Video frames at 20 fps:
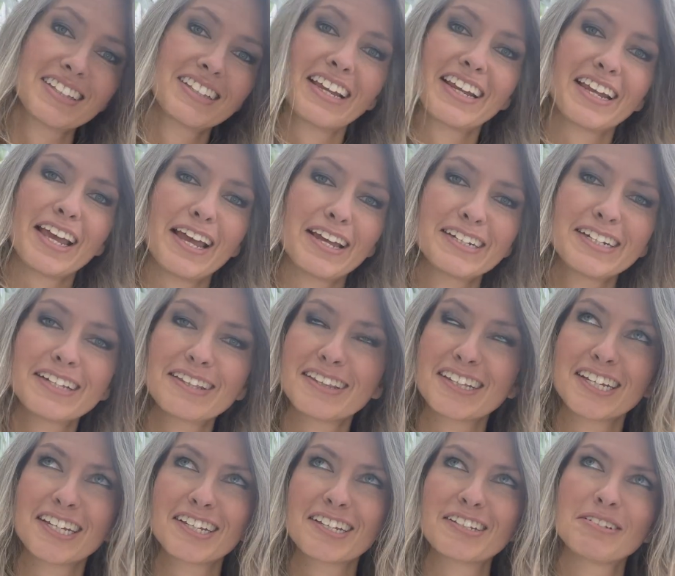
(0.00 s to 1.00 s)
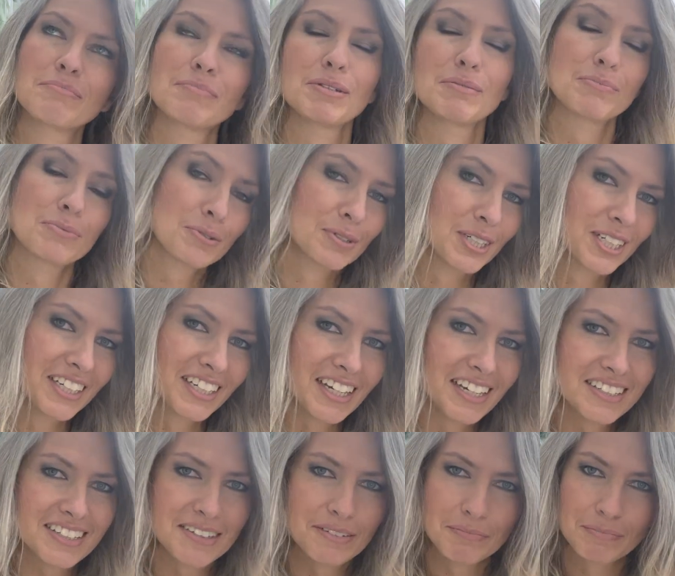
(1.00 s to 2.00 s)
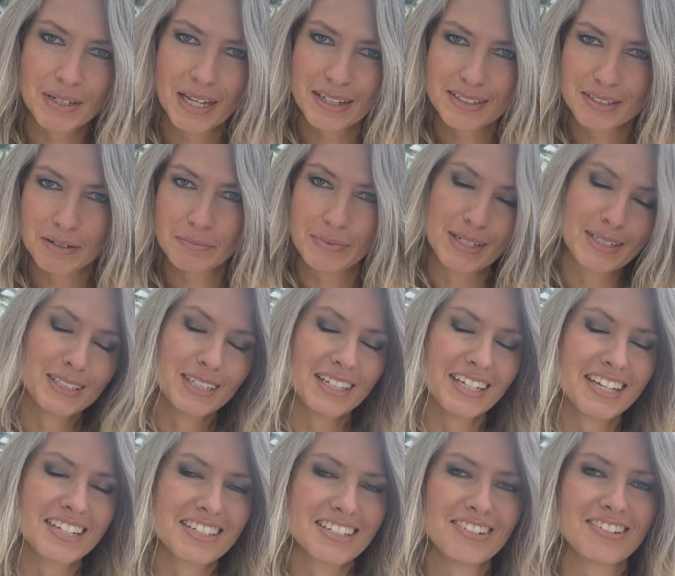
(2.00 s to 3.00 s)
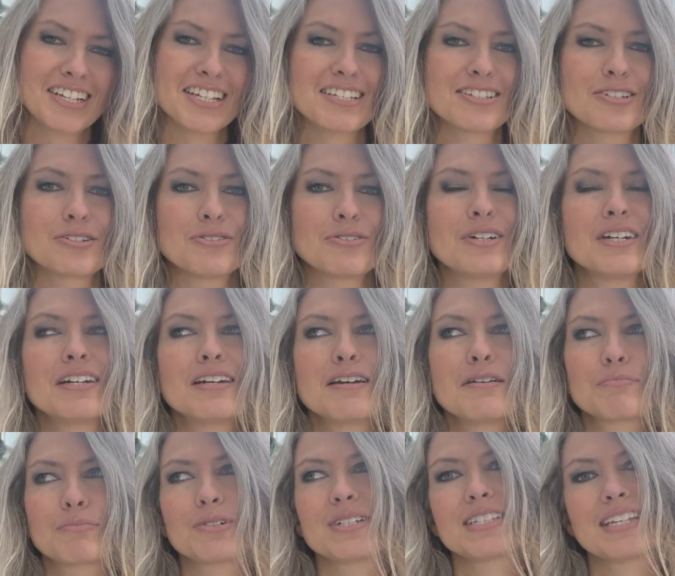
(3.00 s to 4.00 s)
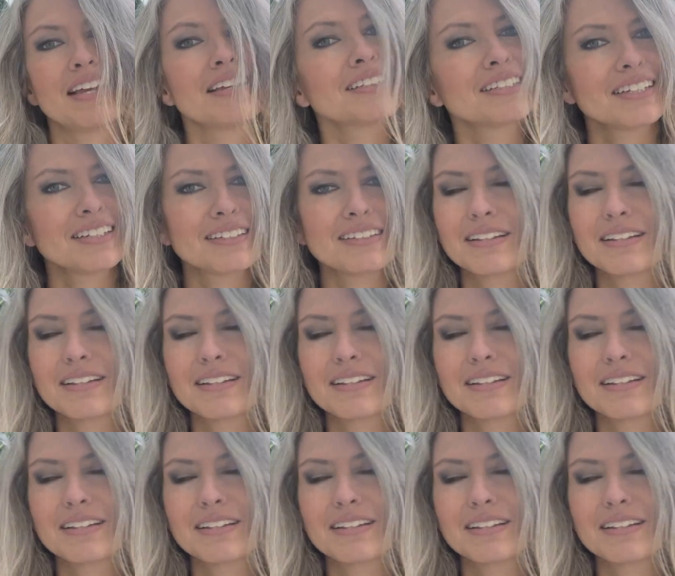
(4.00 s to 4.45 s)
Like anything can be pretty as a painting as long as you present it